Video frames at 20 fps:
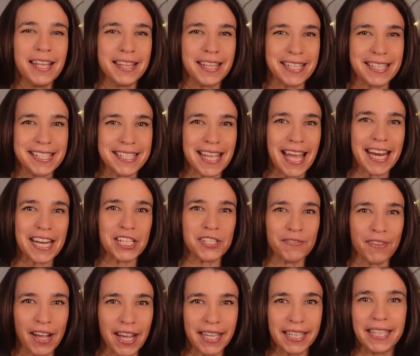then
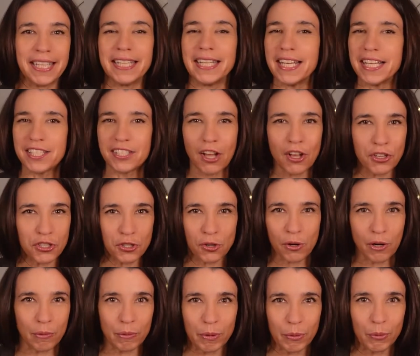satisfying it is also
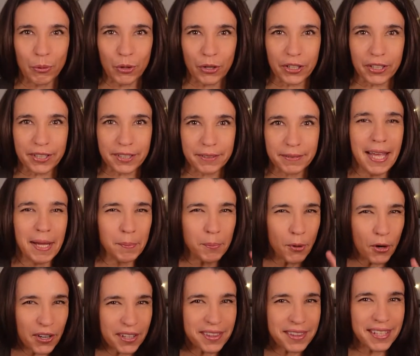a reward.
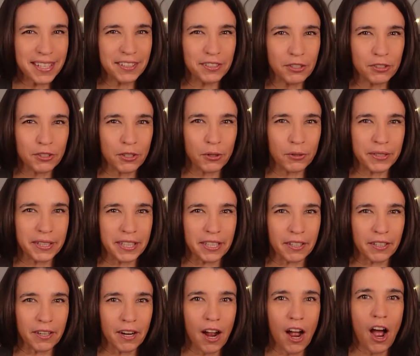Important thing to note
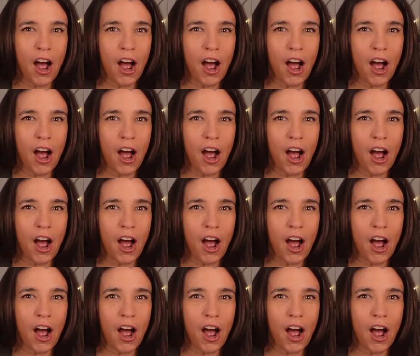here.